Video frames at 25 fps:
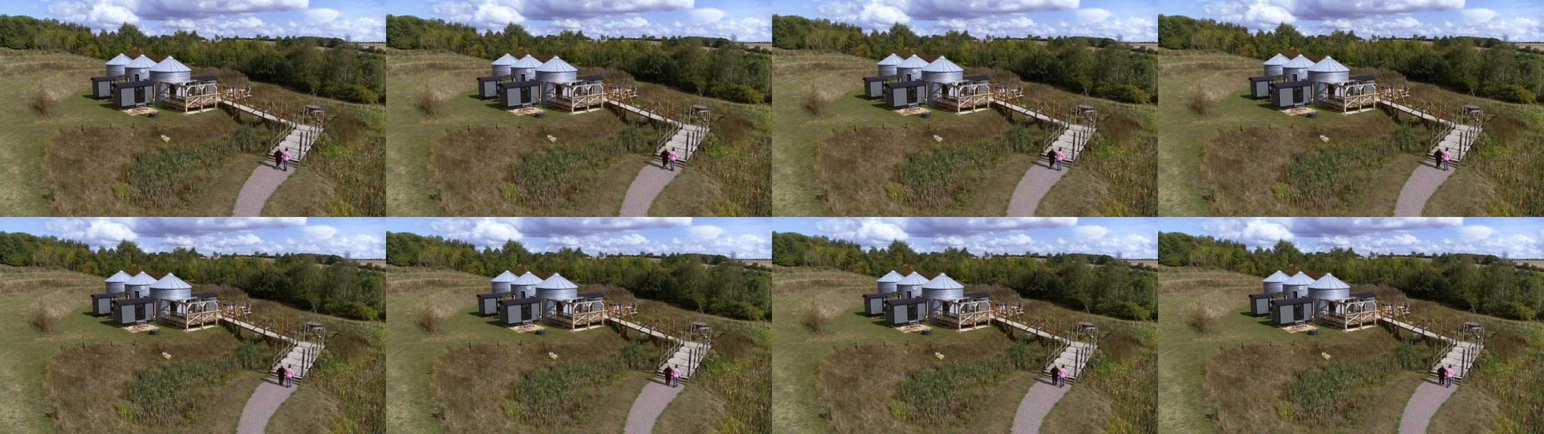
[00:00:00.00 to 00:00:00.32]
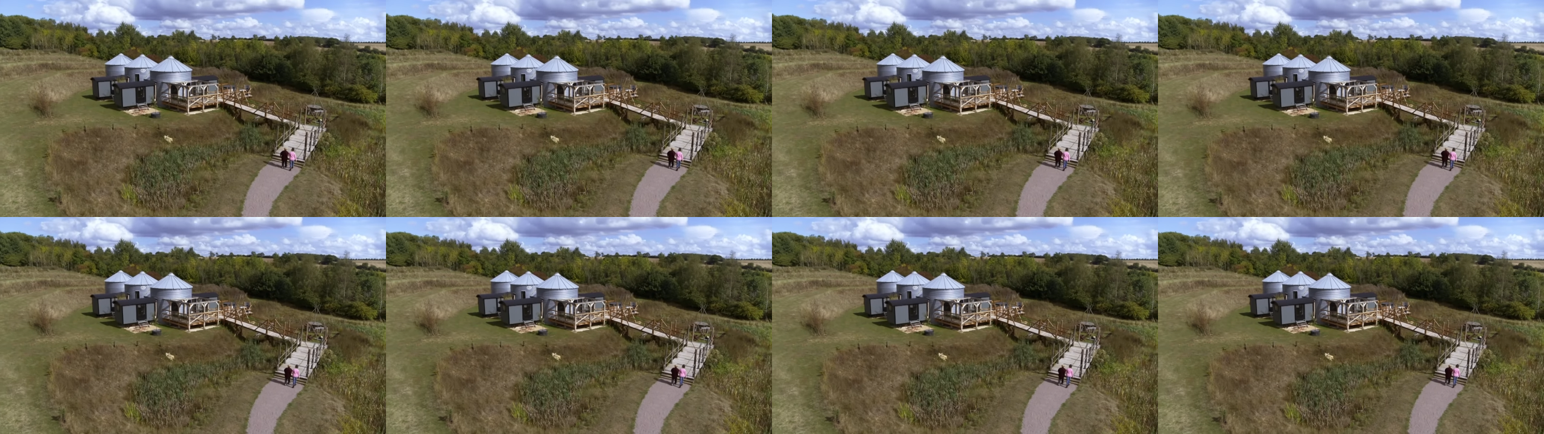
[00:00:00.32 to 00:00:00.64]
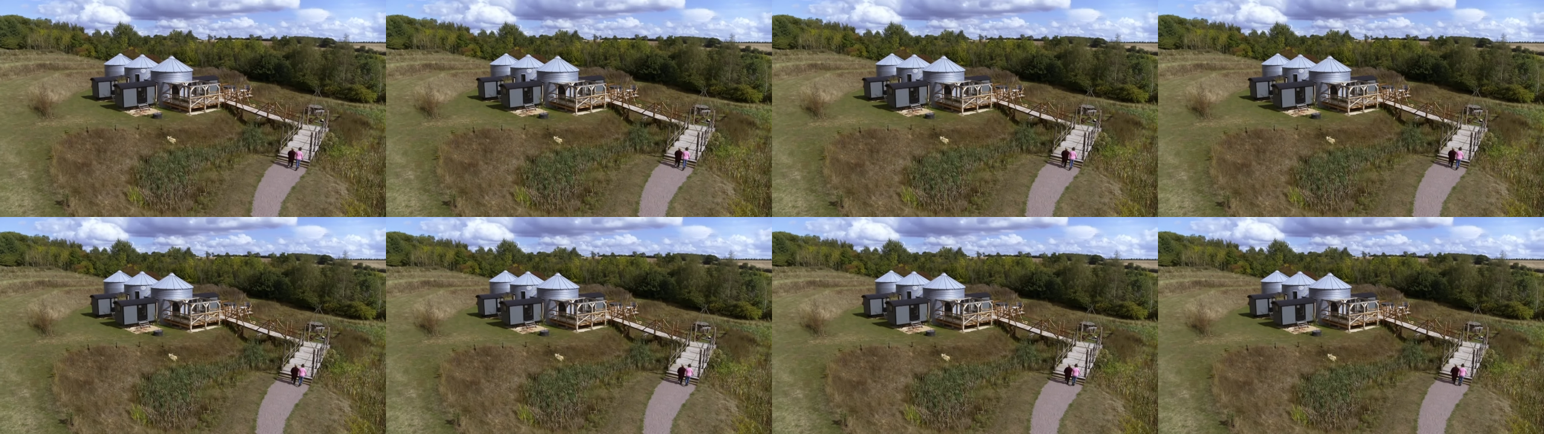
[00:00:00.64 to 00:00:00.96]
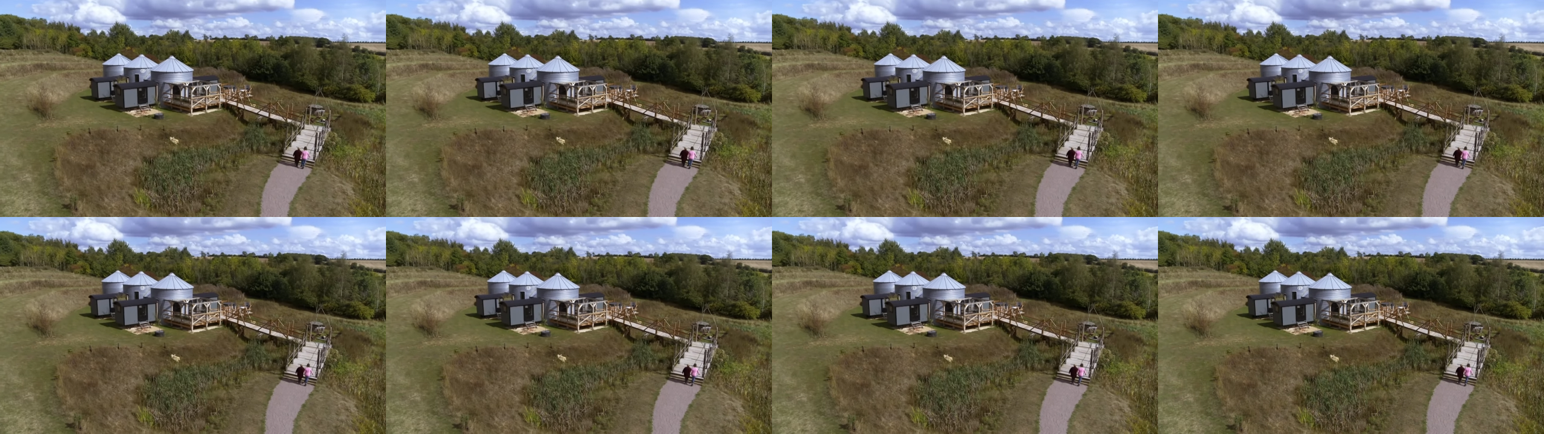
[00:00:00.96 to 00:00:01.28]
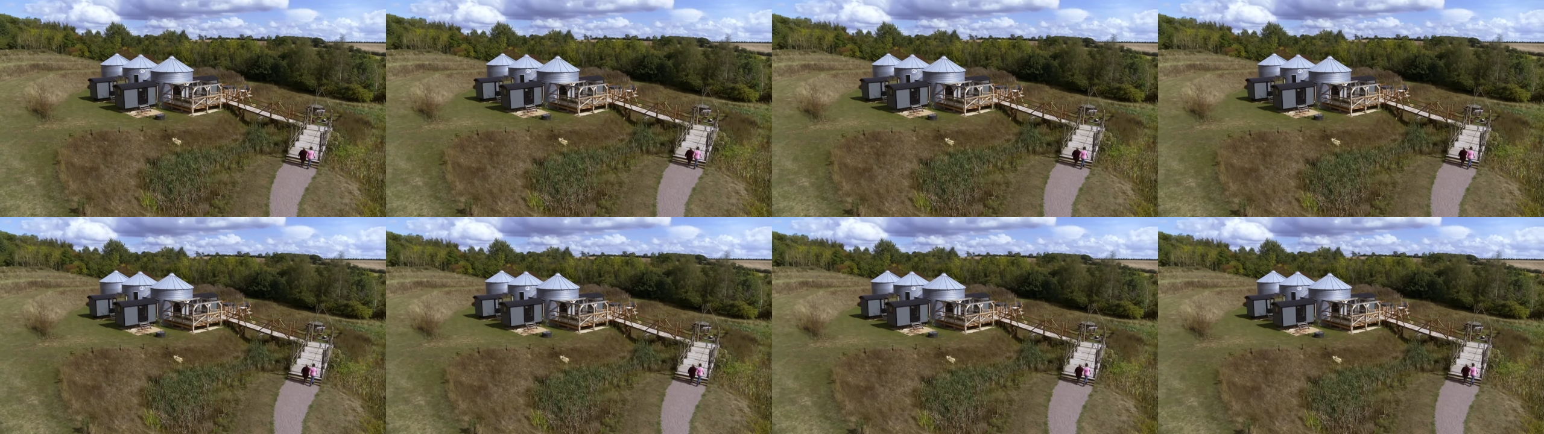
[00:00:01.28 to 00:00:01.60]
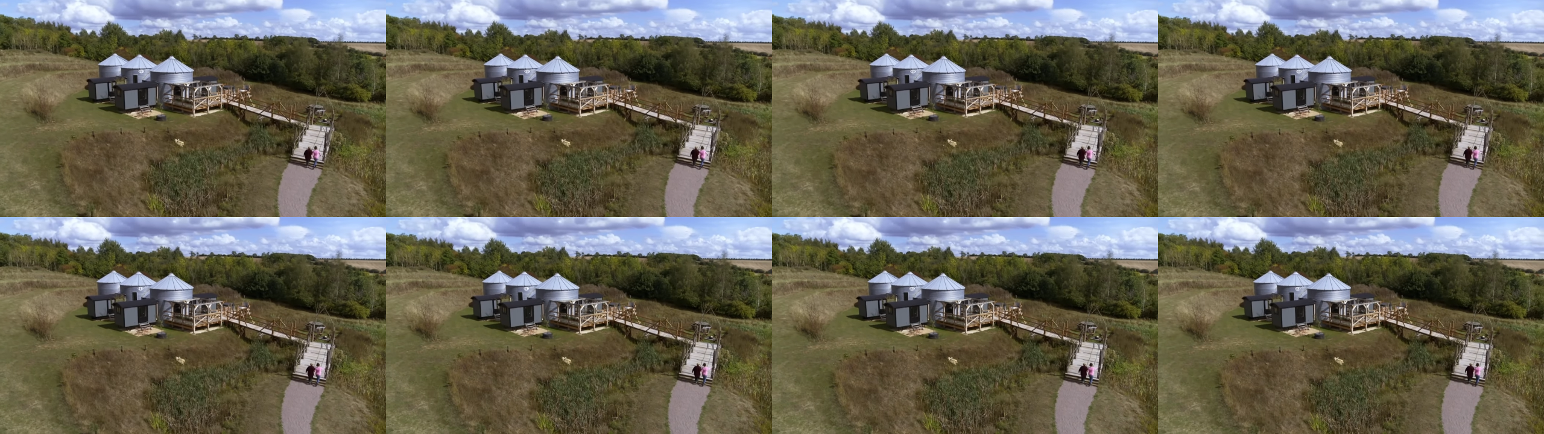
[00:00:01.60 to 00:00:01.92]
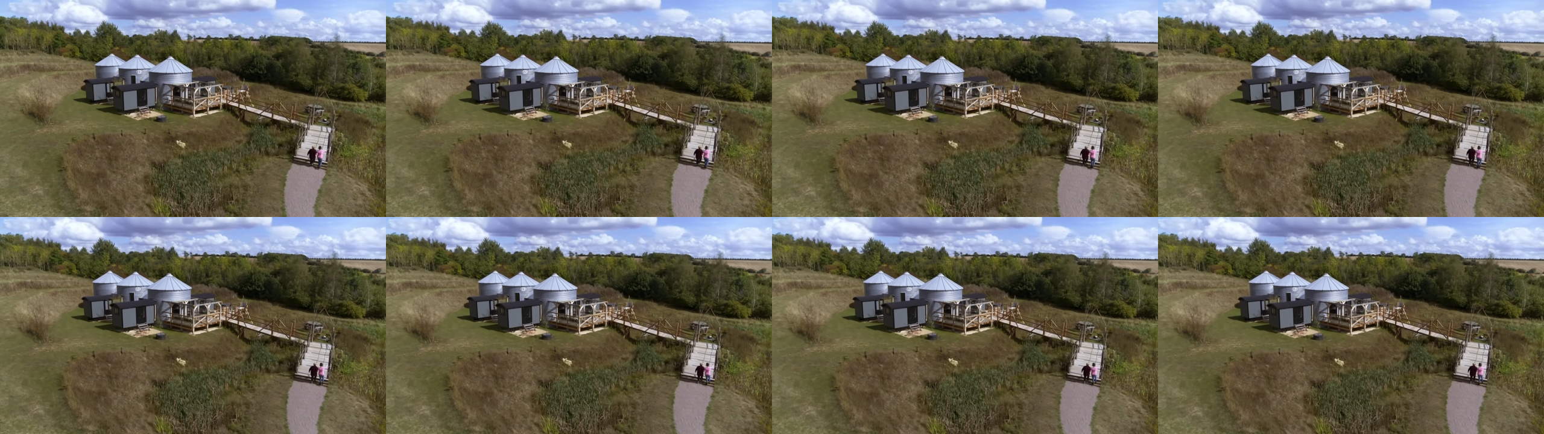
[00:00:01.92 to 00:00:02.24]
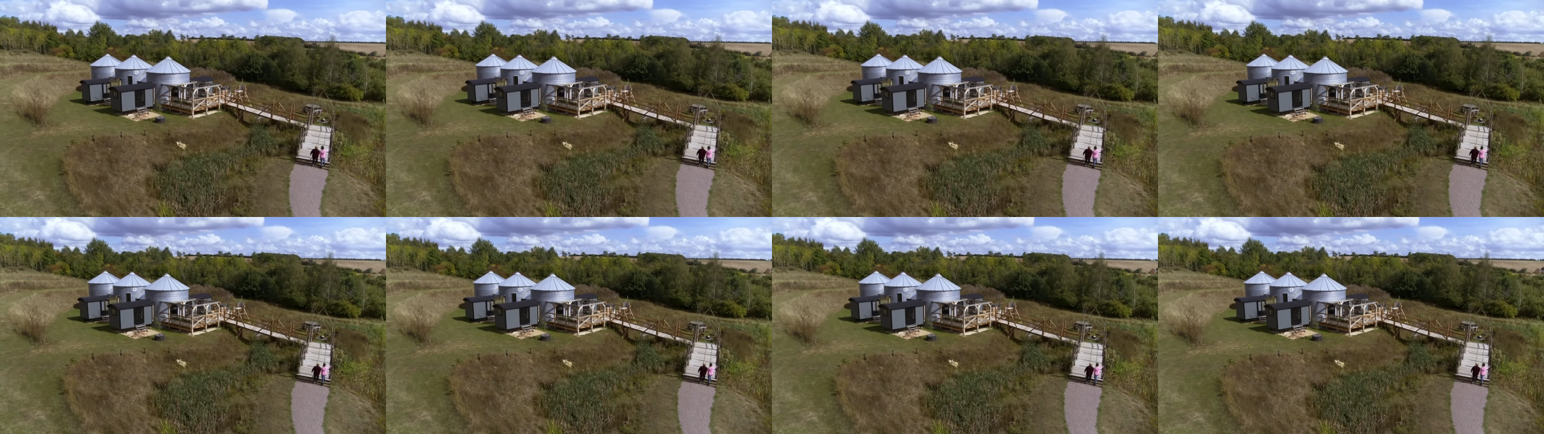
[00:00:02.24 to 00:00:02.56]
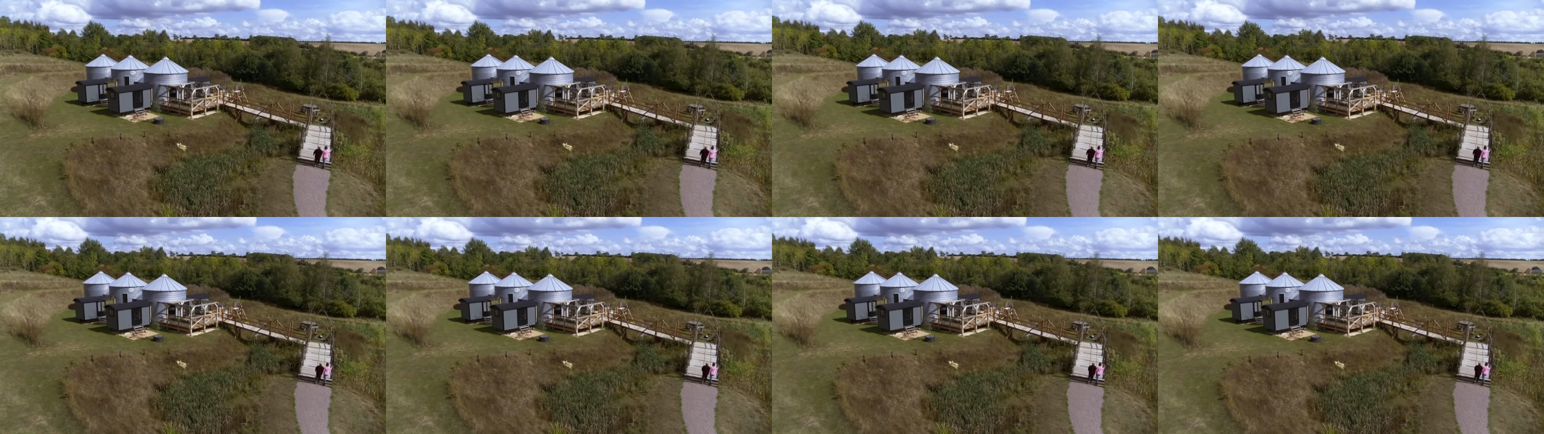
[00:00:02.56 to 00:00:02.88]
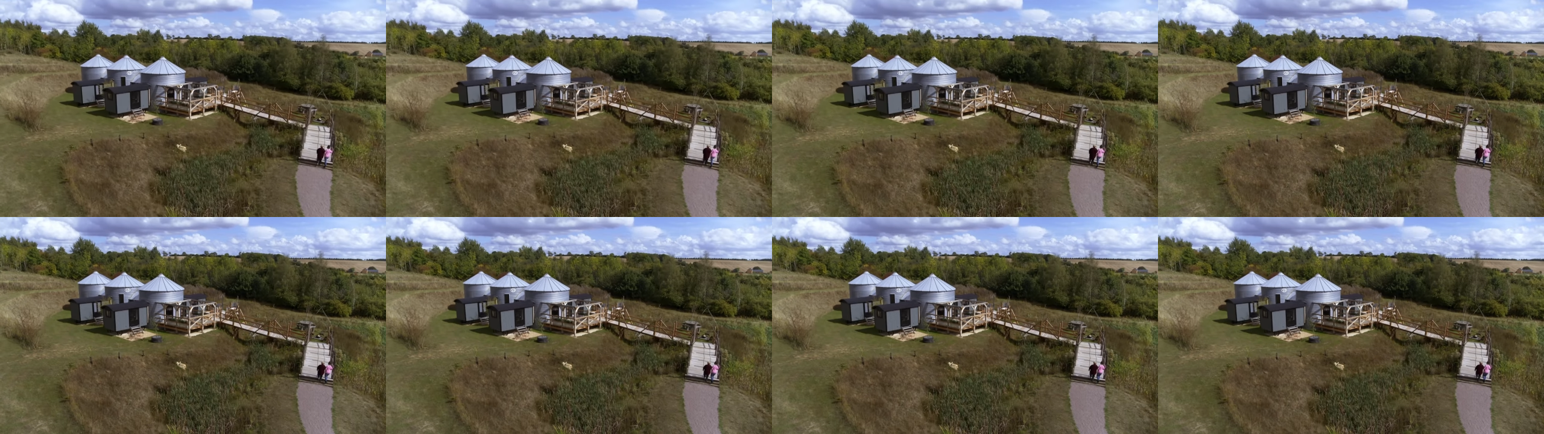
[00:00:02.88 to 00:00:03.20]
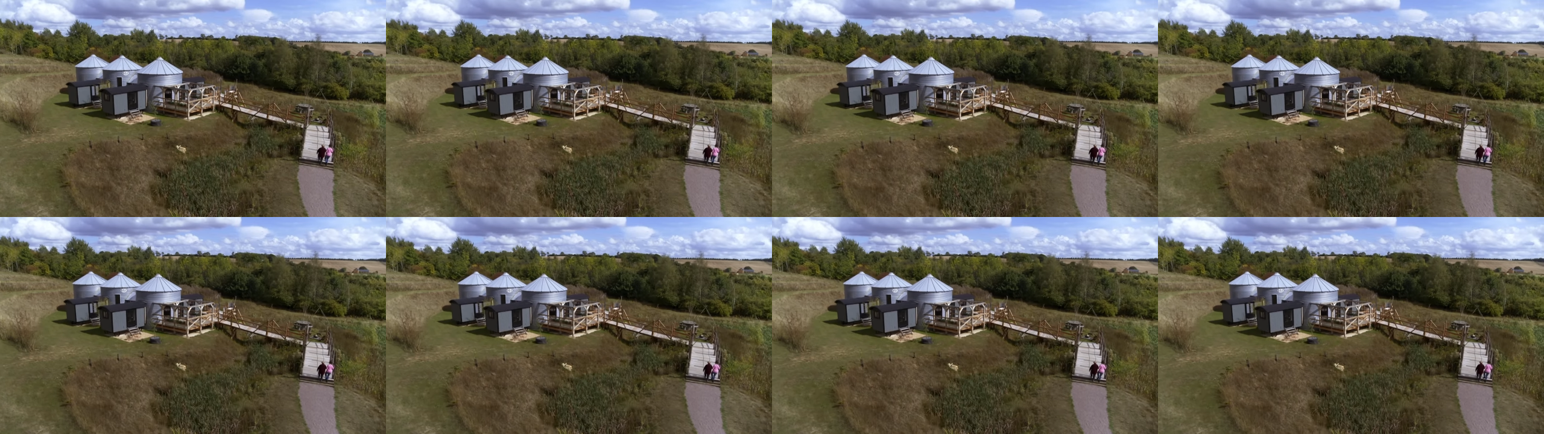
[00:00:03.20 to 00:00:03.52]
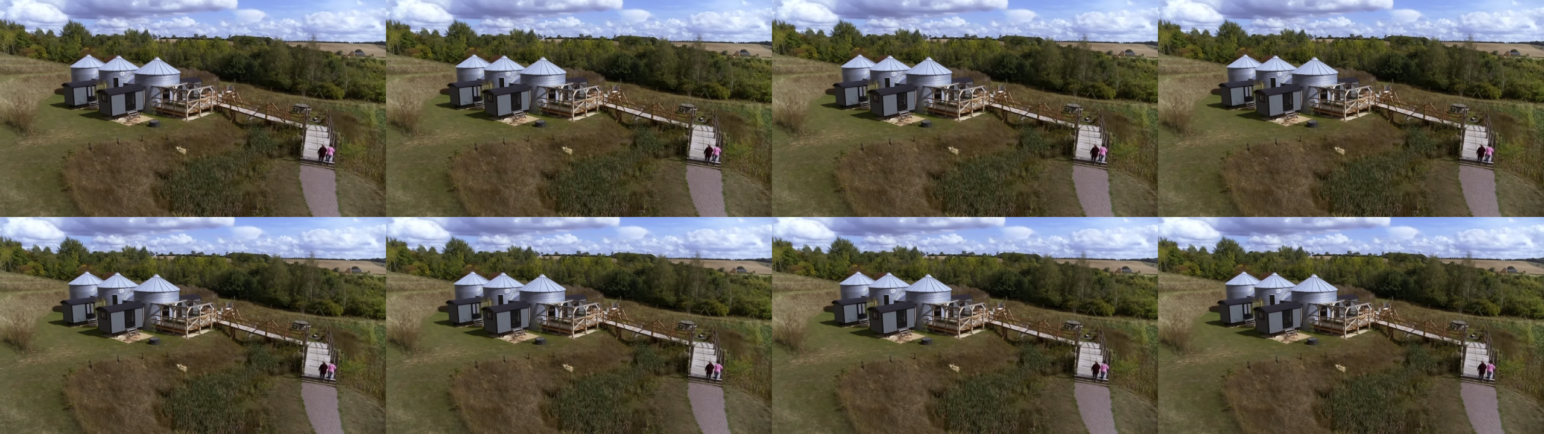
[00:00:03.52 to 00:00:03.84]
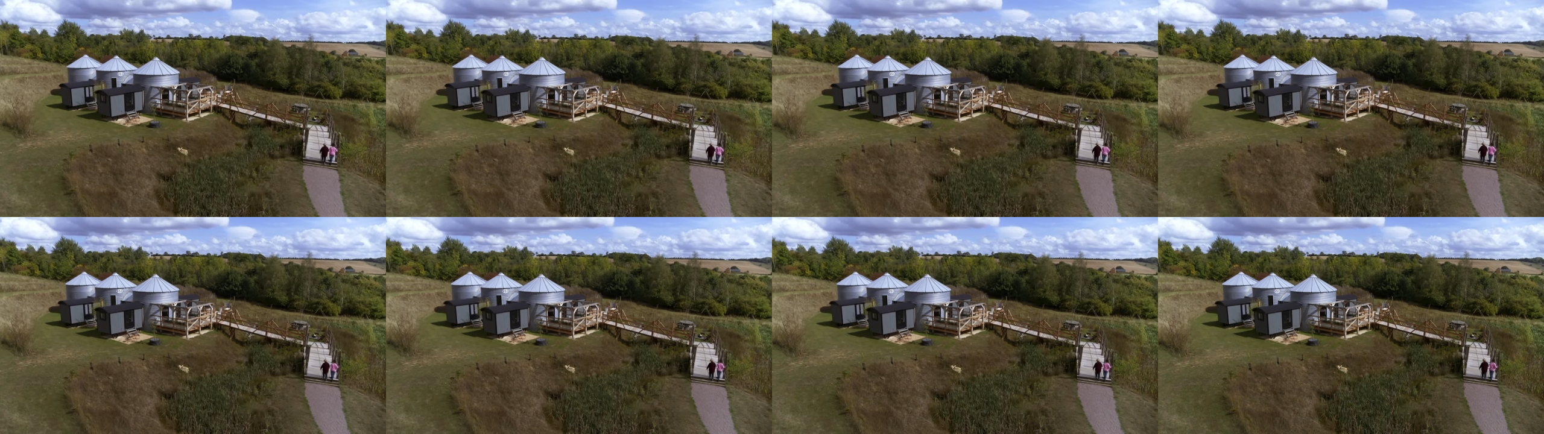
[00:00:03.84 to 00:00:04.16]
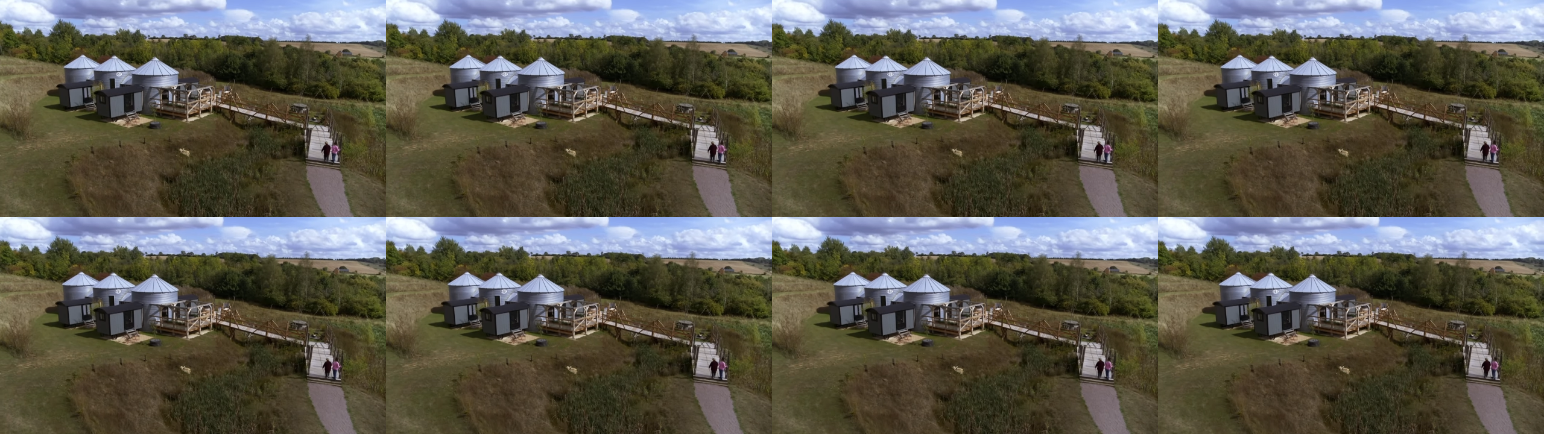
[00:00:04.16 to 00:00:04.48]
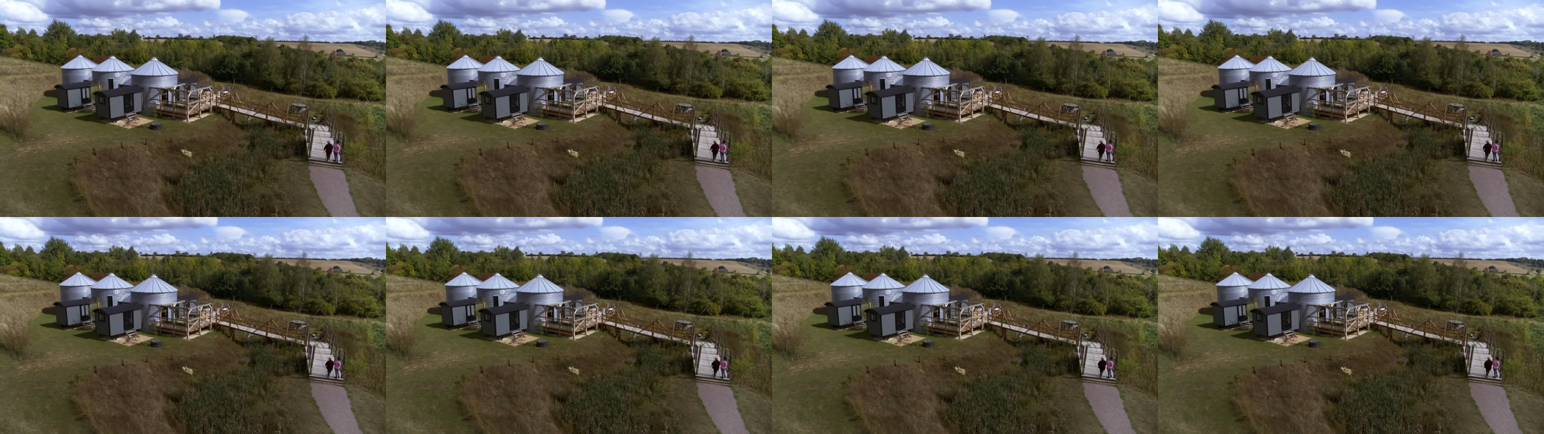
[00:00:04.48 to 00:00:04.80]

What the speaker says: No face is visible, so there are no lips to read.